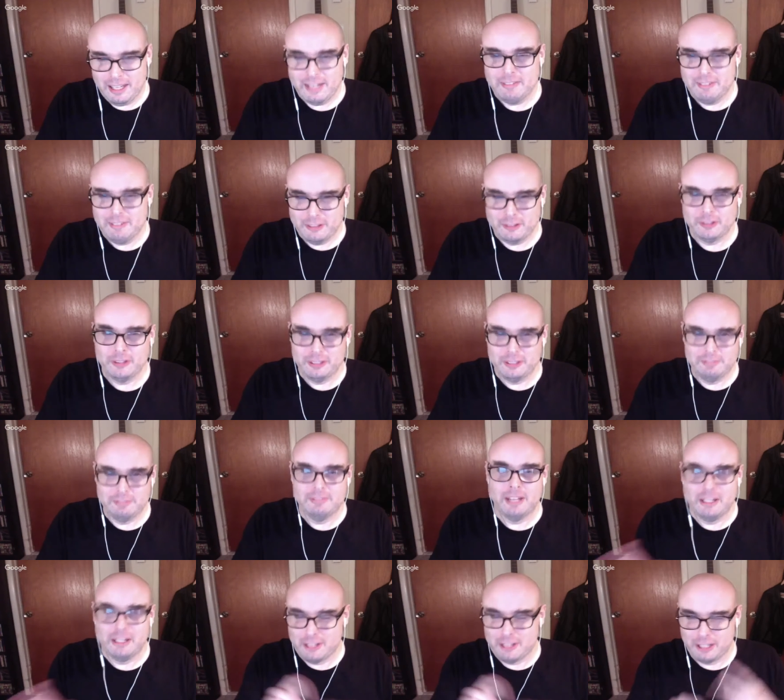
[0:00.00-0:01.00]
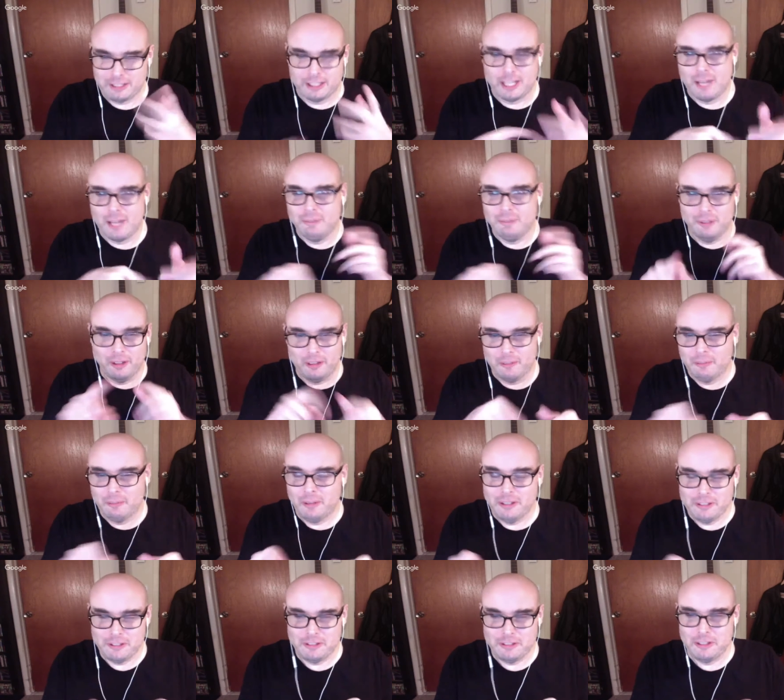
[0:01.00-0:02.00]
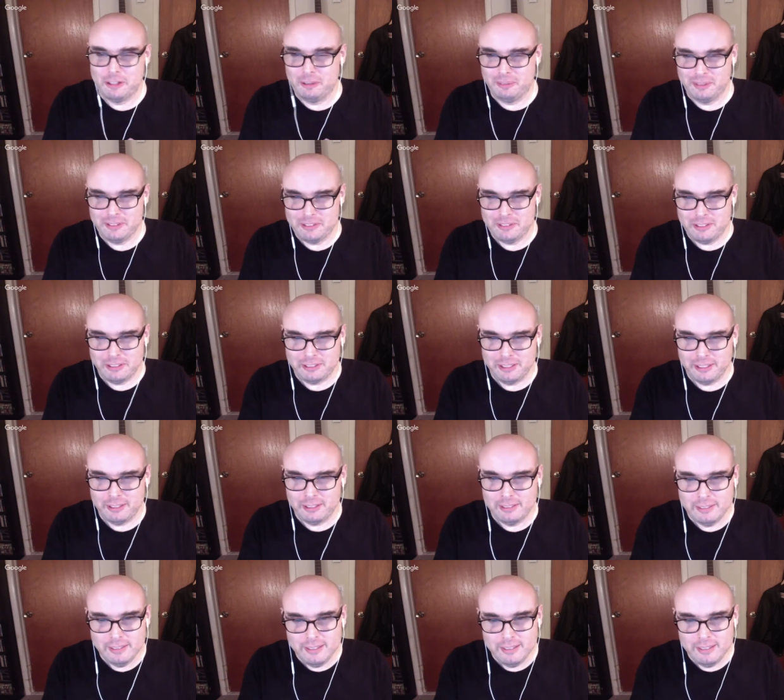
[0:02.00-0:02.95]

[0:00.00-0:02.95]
eventually I checked a couple other places, and it was Dick Dale.